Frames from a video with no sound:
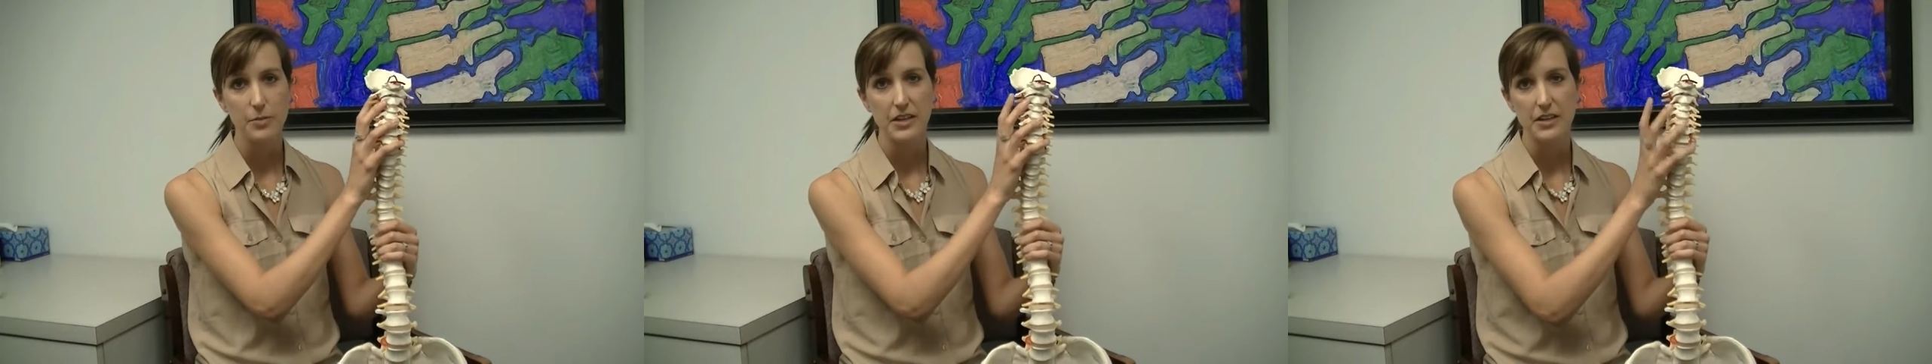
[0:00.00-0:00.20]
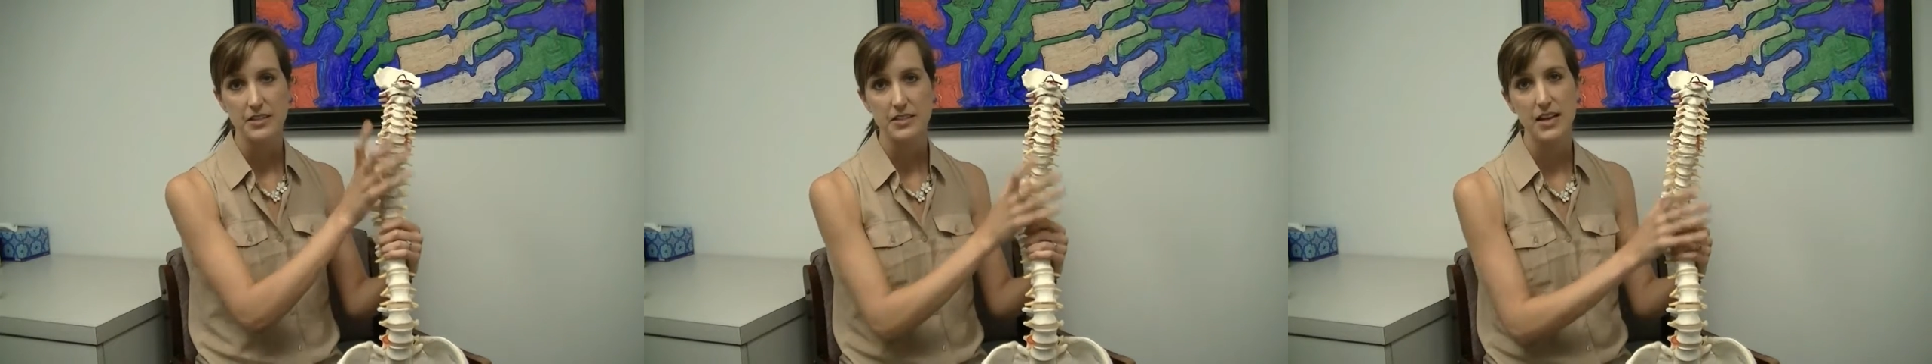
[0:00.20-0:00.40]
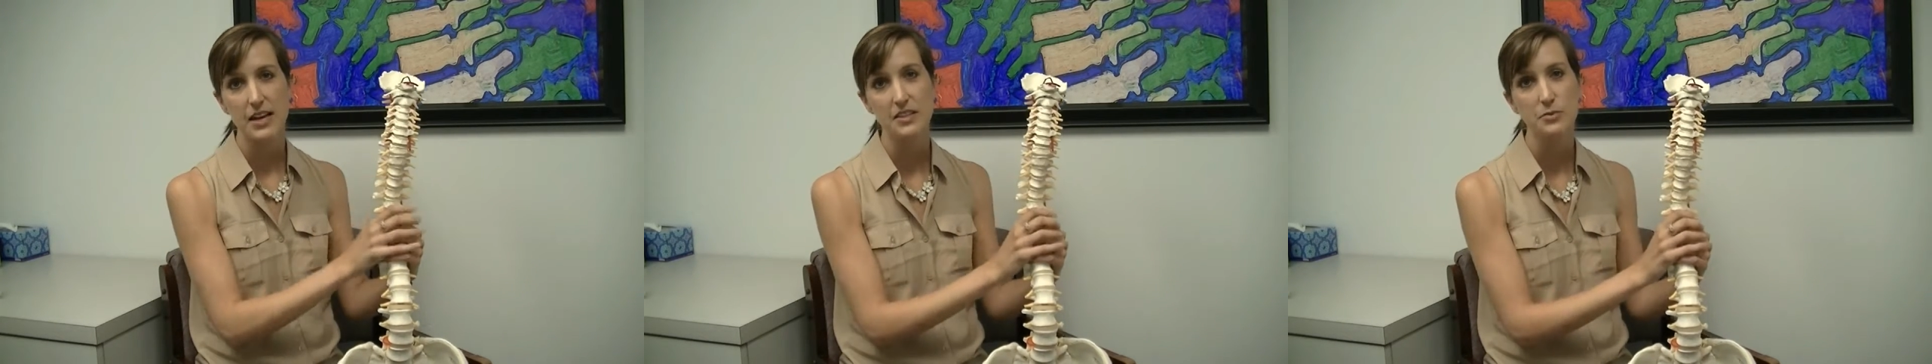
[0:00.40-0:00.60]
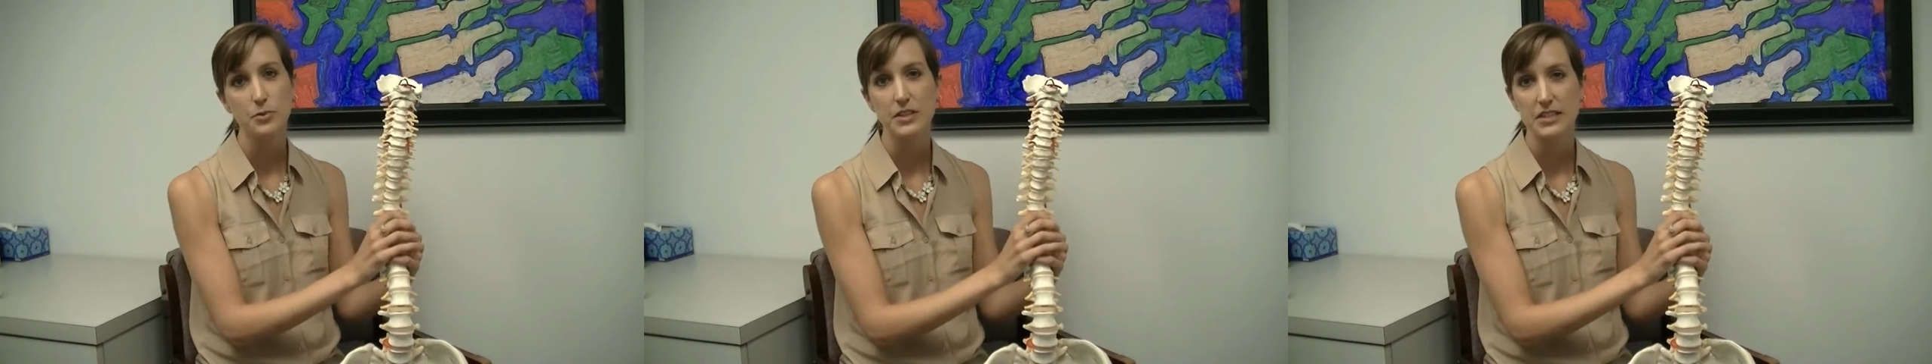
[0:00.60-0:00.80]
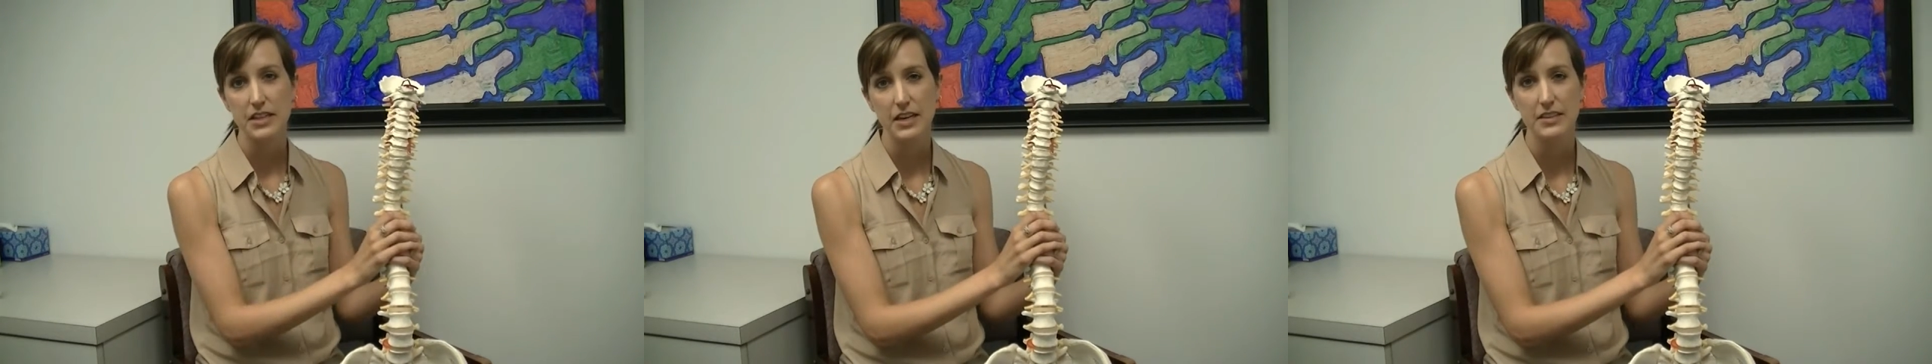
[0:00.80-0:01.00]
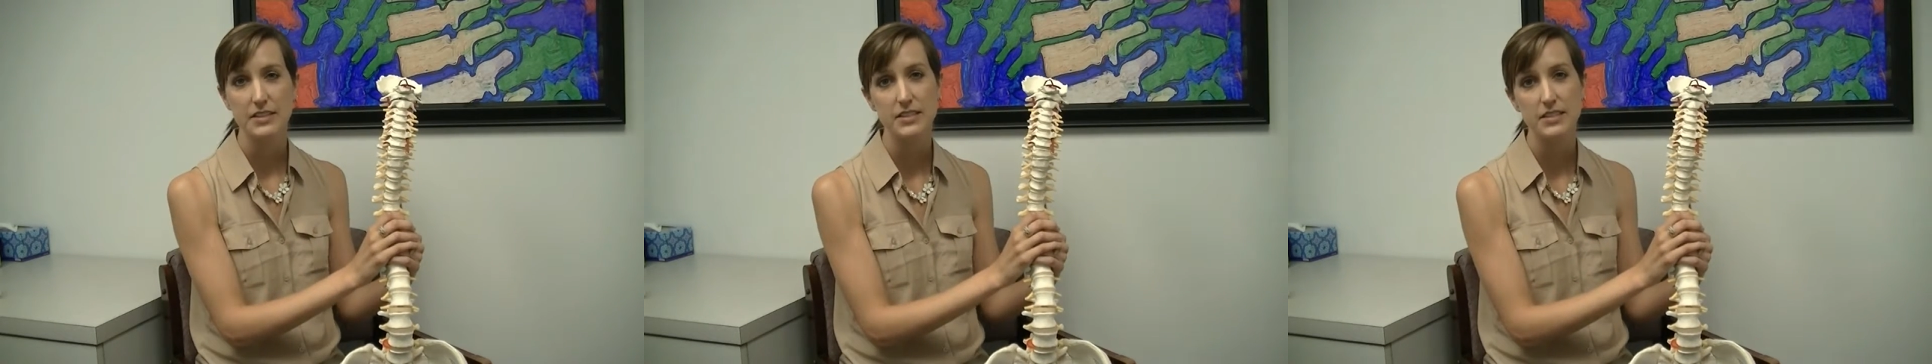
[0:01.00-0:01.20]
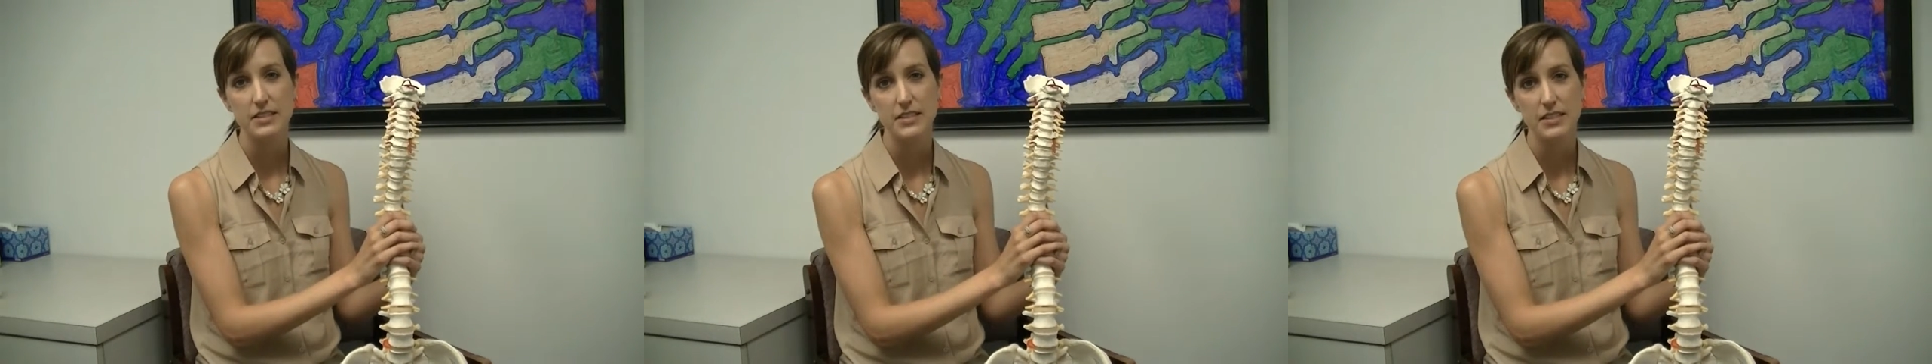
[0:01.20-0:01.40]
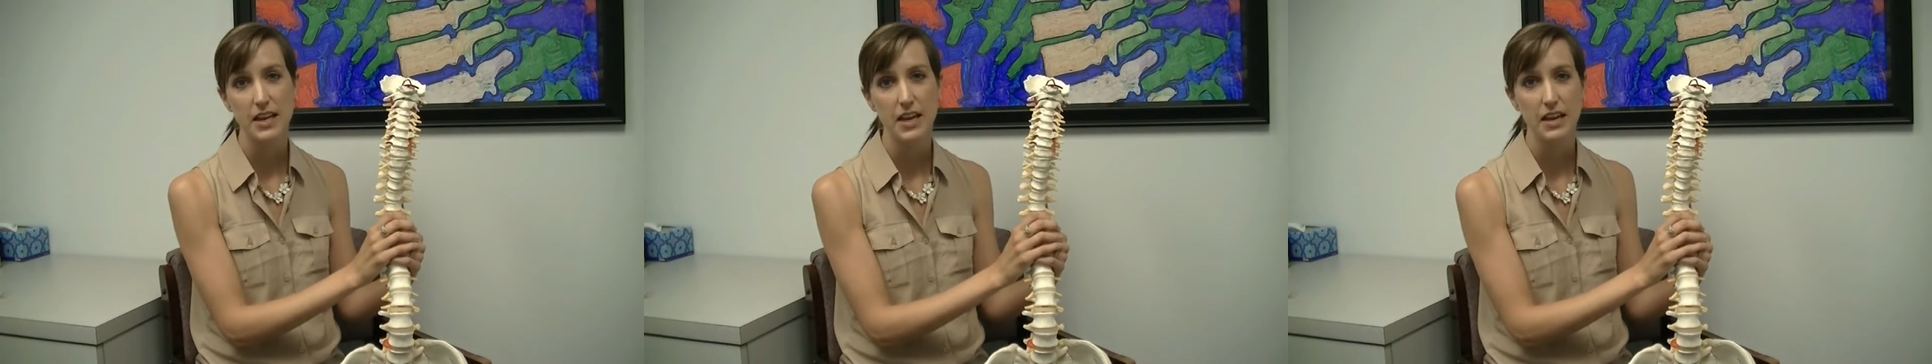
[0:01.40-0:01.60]
because that's what tends to
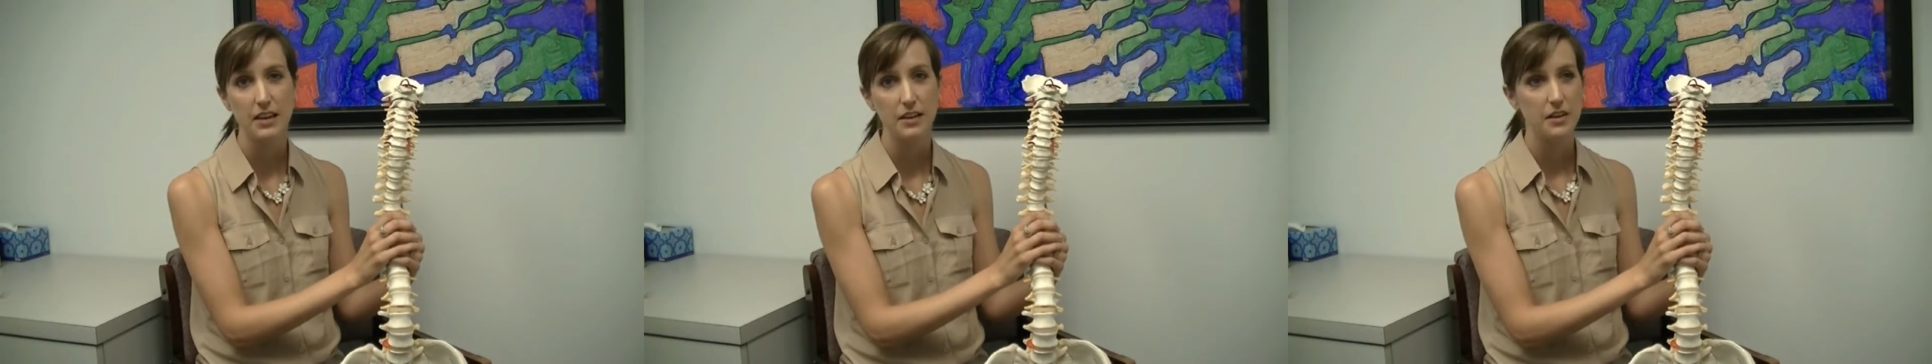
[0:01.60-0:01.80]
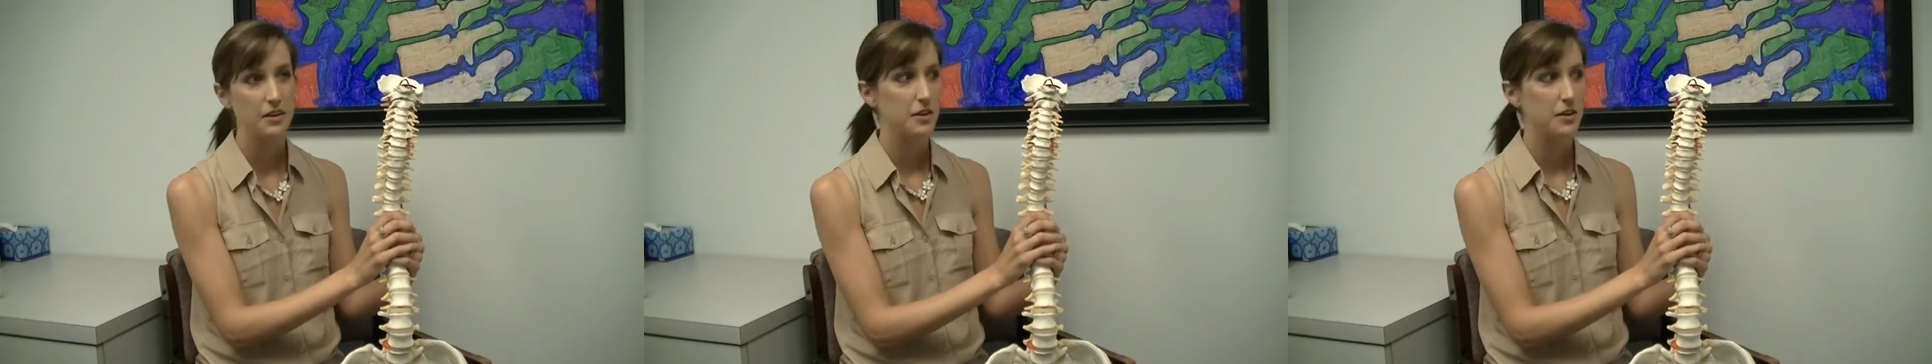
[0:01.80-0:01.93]
take